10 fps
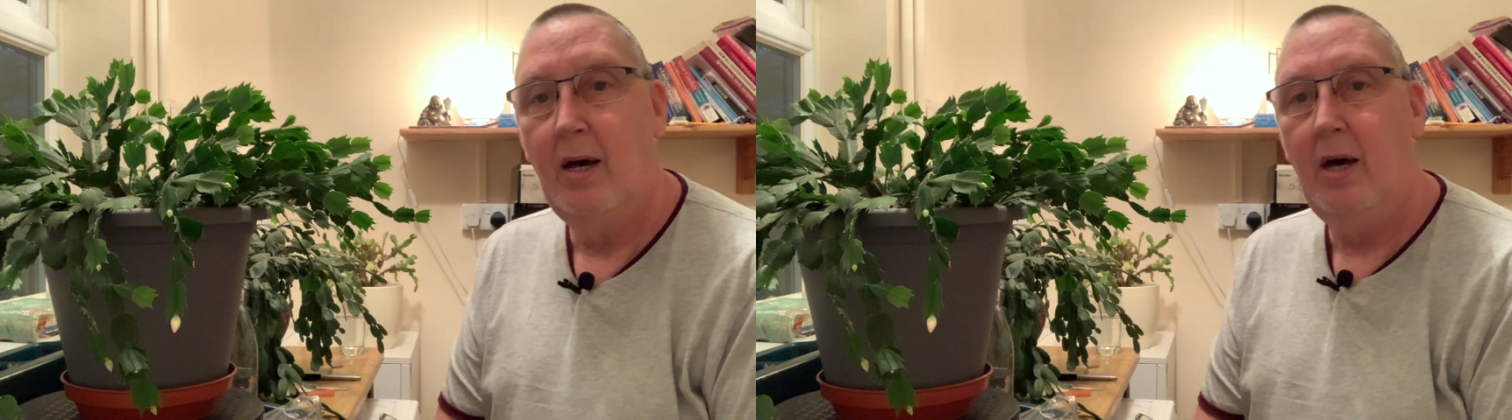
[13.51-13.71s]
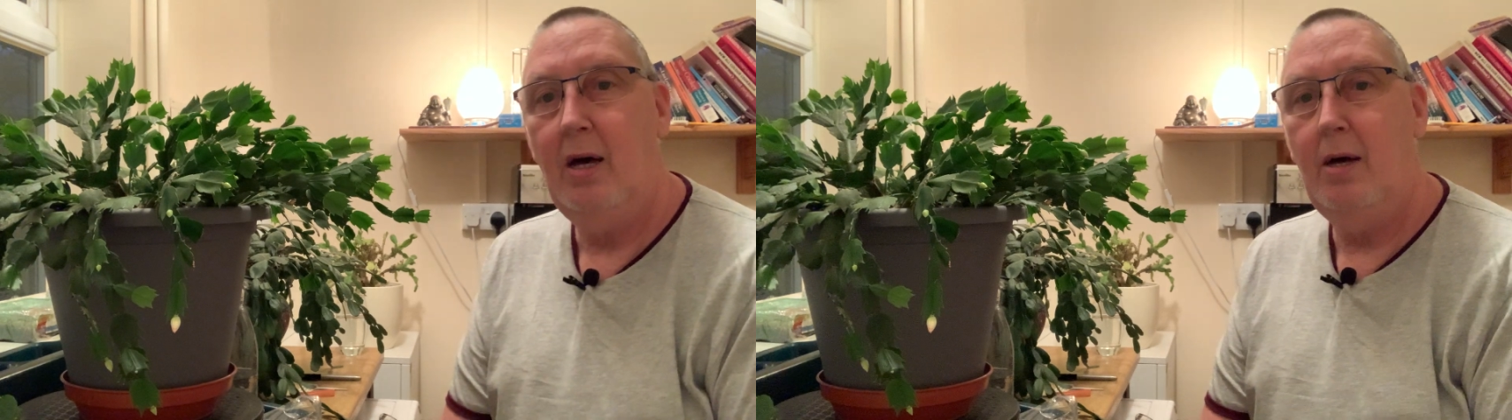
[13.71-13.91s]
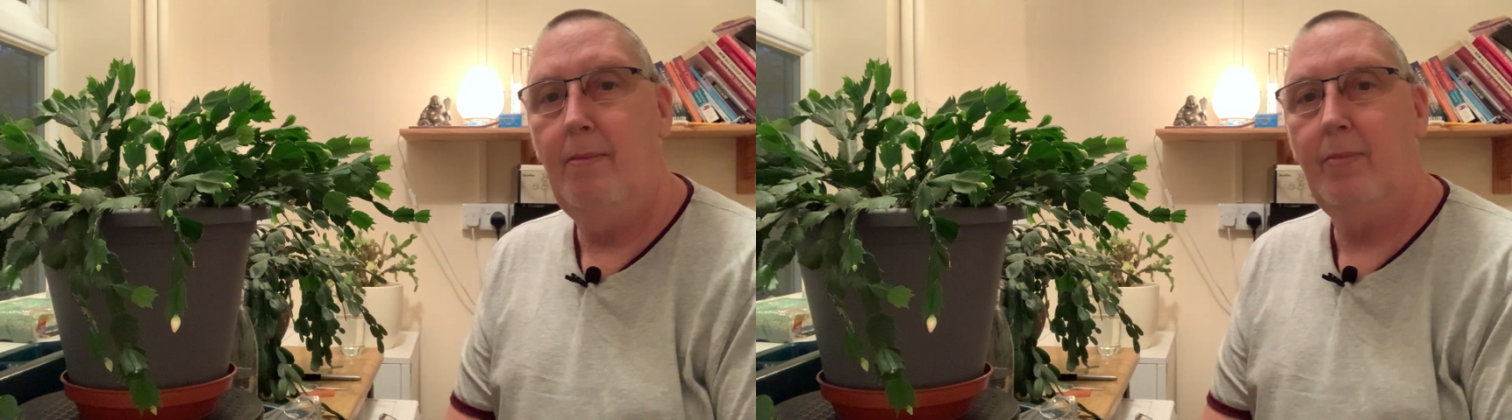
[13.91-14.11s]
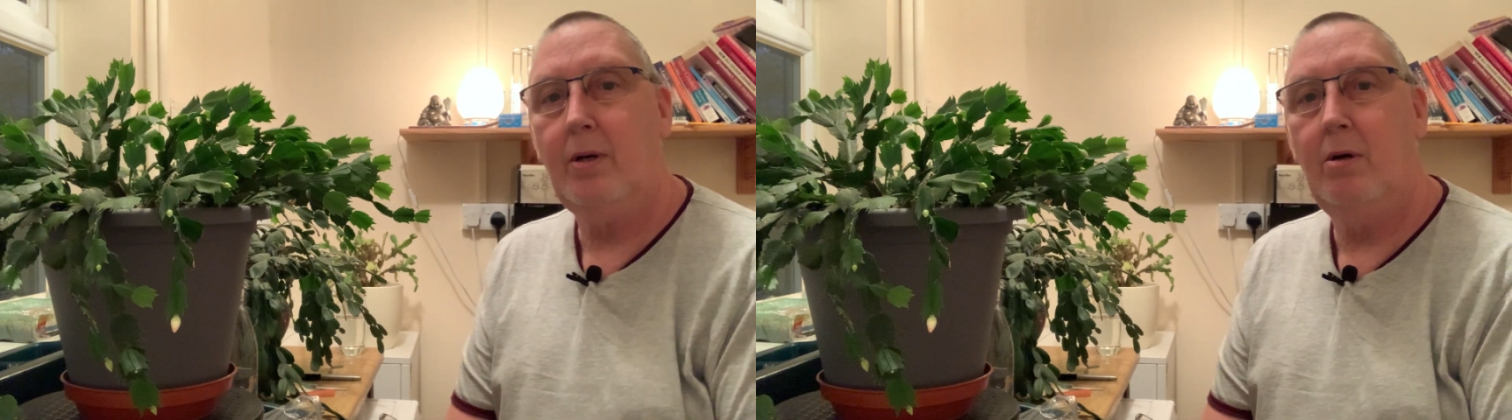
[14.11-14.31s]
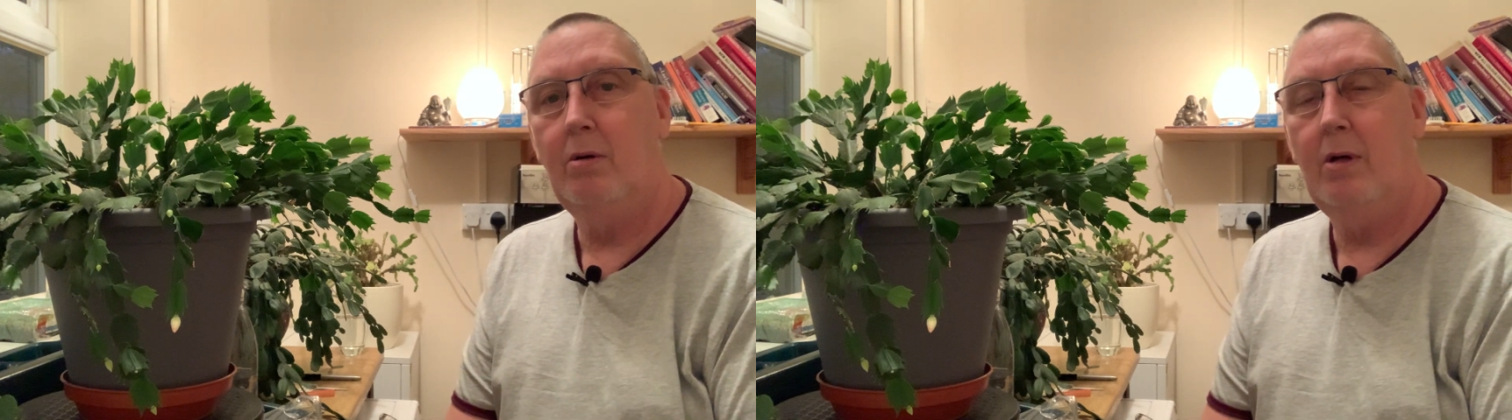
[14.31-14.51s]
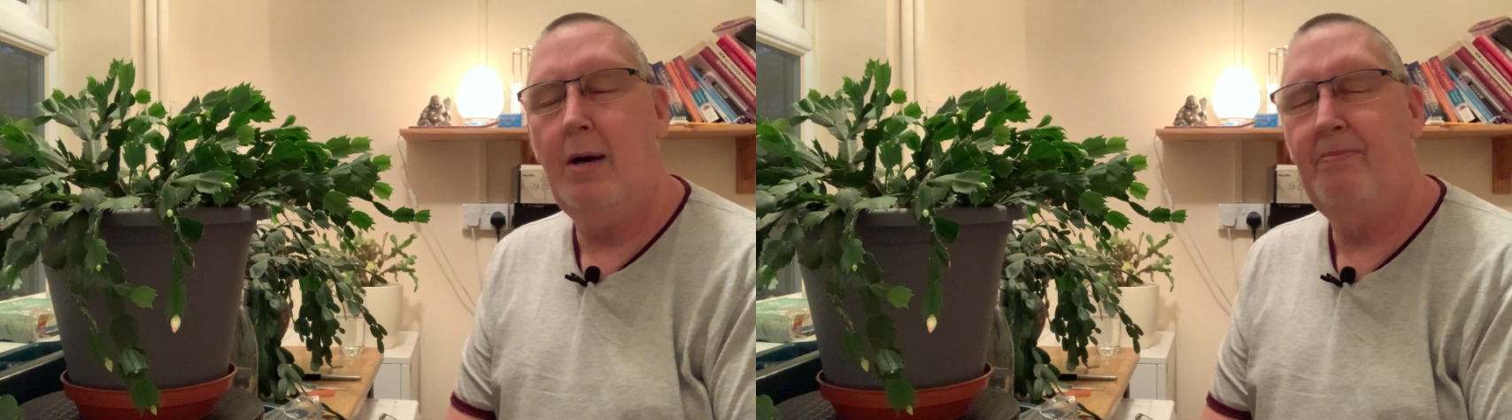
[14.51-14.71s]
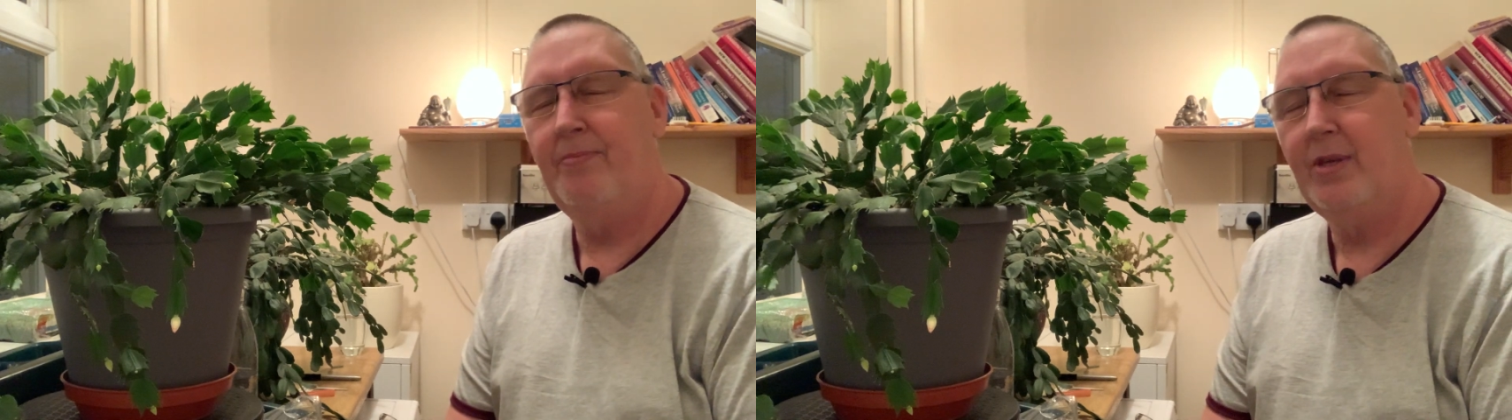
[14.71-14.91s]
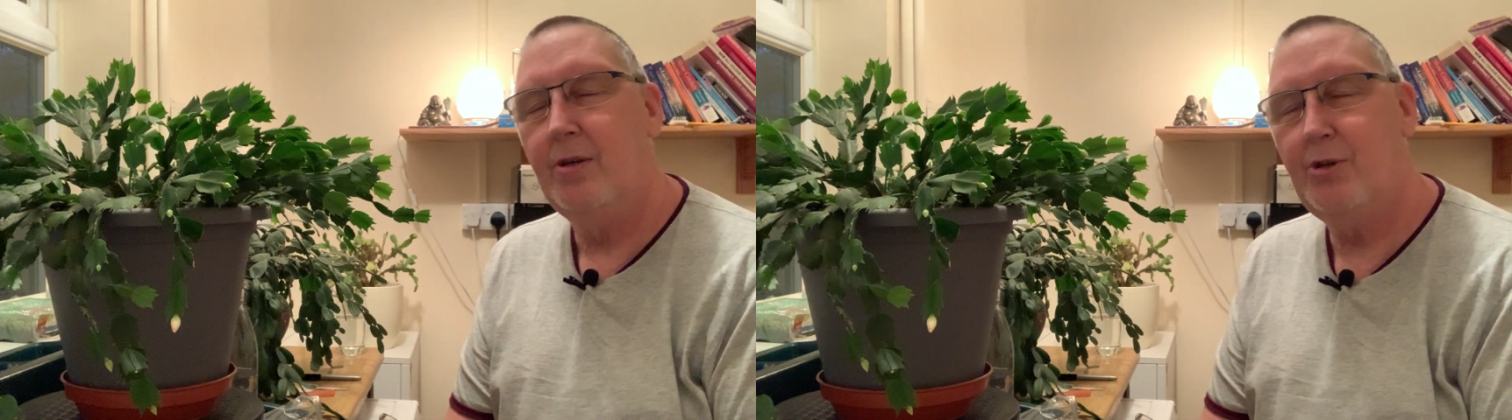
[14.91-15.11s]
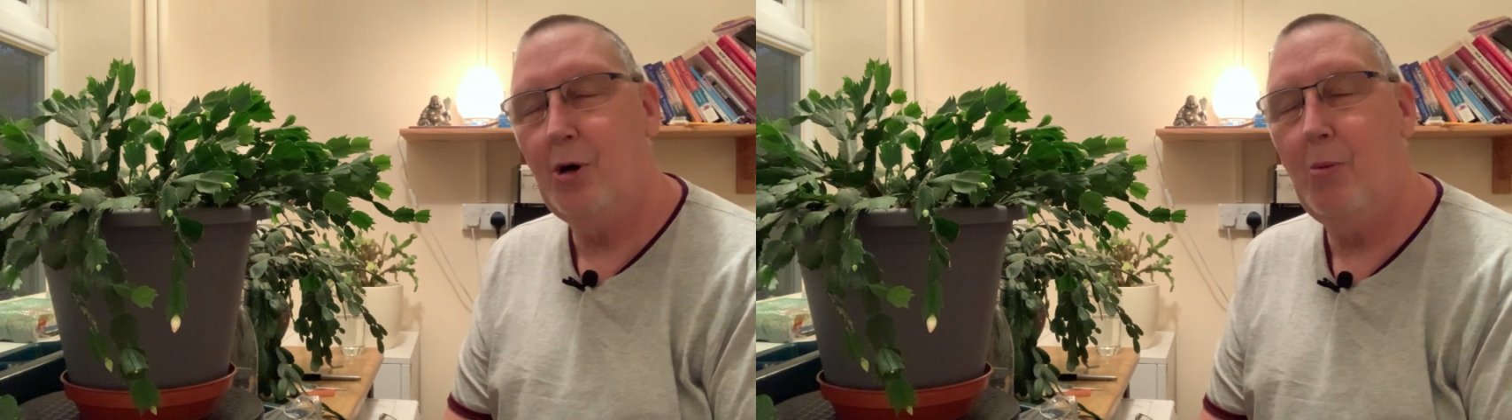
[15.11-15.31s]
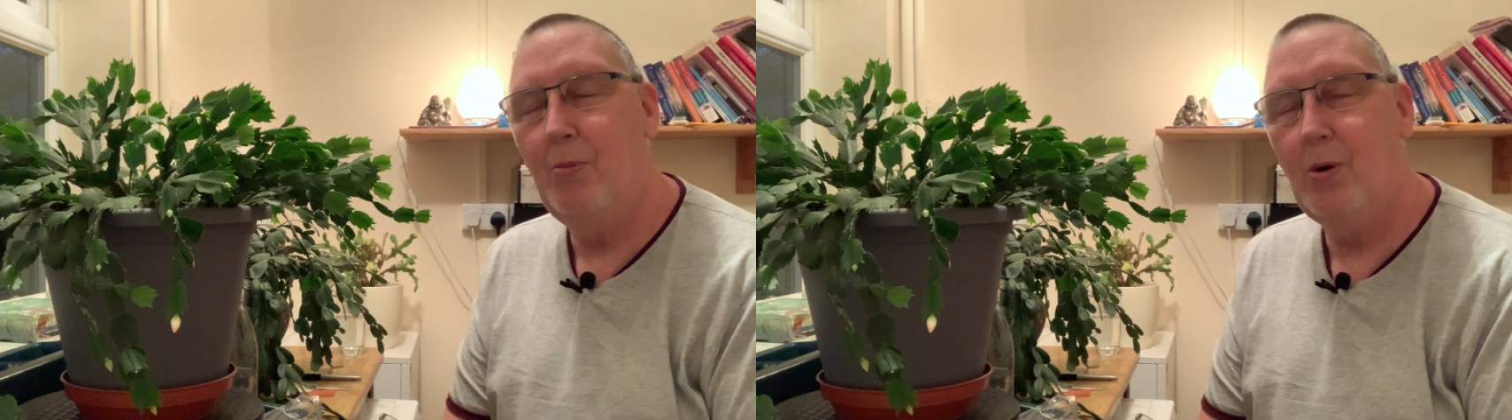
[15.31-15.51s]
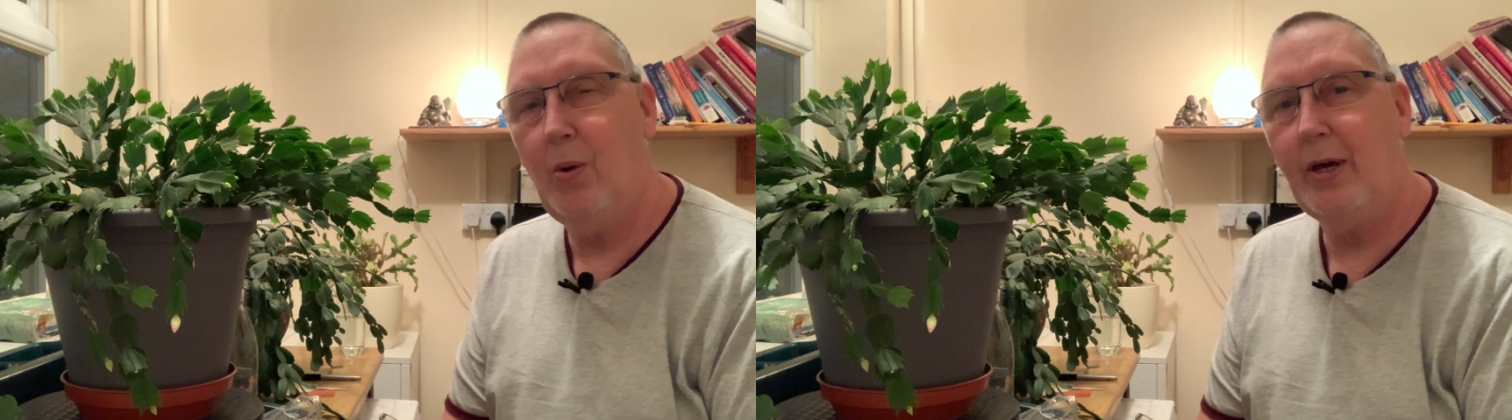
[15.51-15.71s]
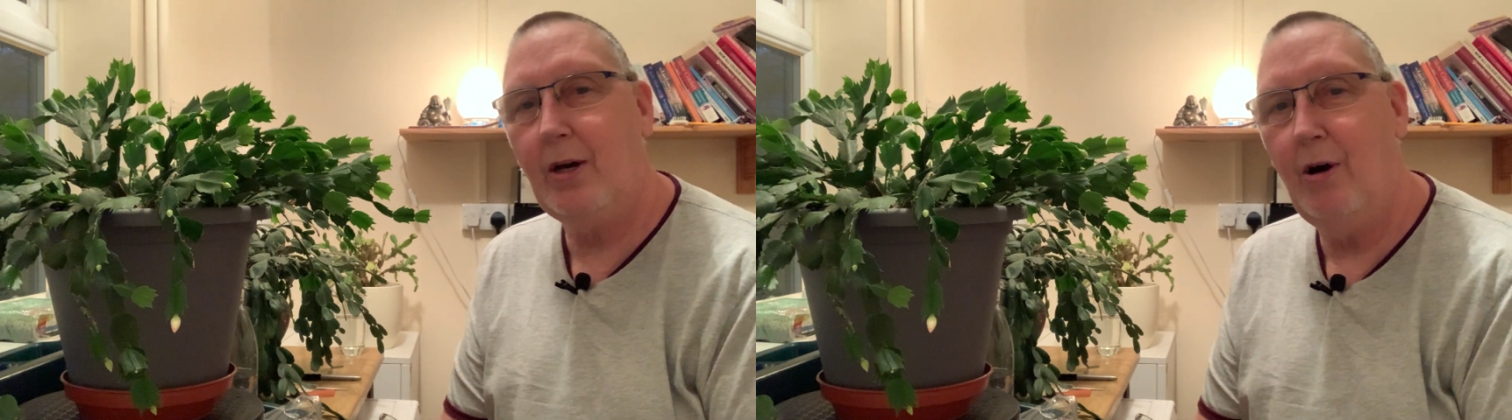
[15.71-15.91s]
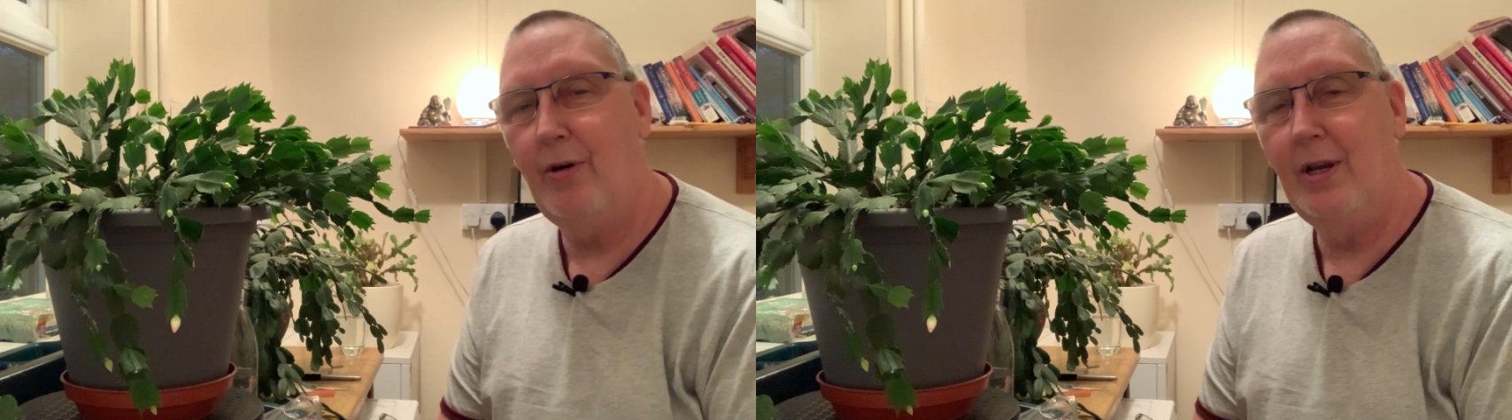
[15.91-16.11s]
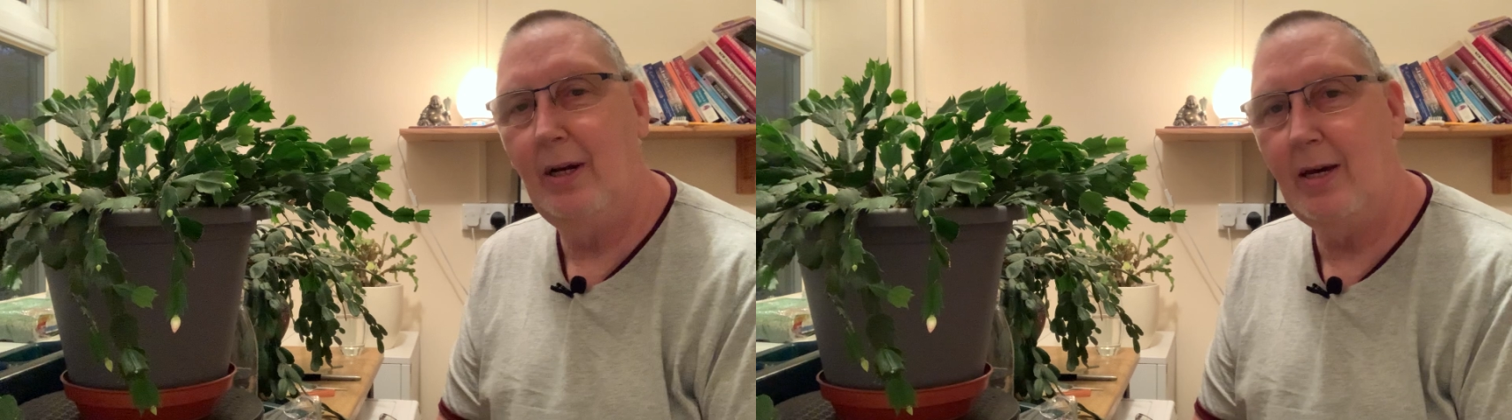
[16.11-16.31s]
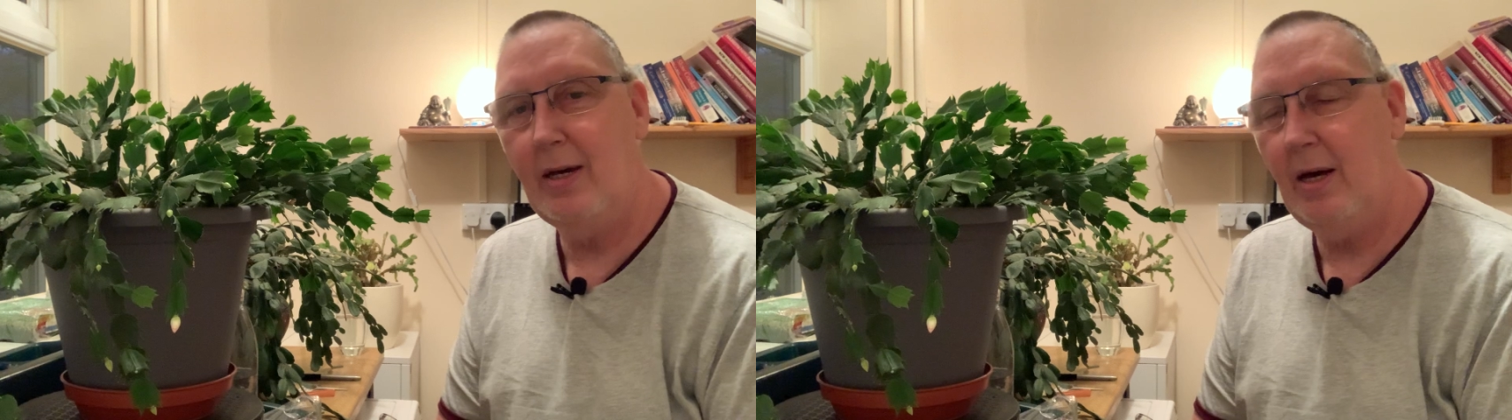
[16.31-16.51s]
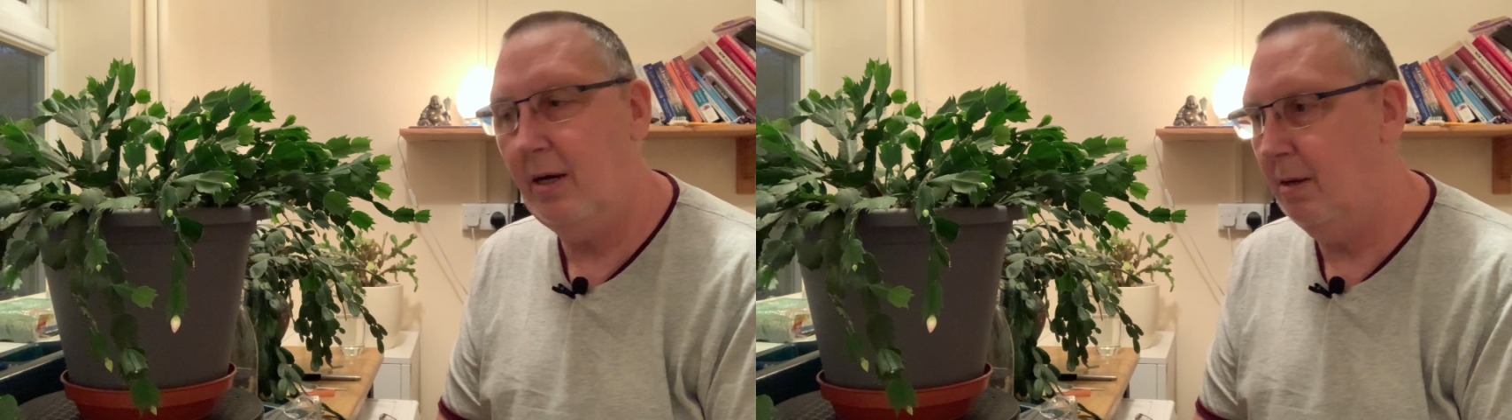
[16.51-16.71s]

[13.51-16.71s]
Tom quite kindly